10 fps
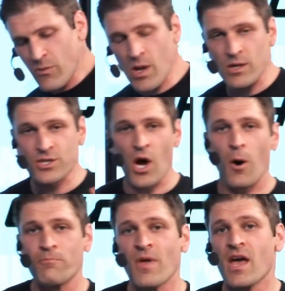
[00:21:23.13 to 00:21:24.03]

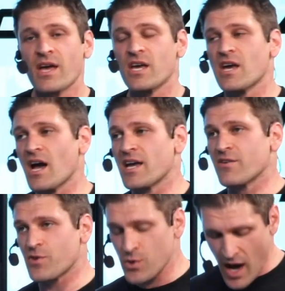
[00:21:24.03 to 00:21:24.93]
So,
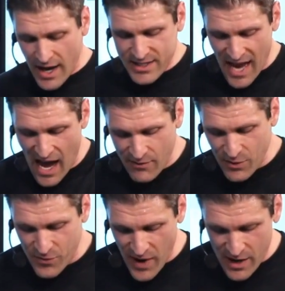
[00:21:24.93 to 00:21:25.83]
if you guys have
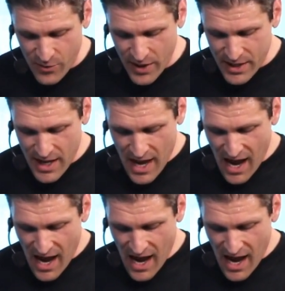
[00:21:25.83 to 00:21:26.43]
a favorite,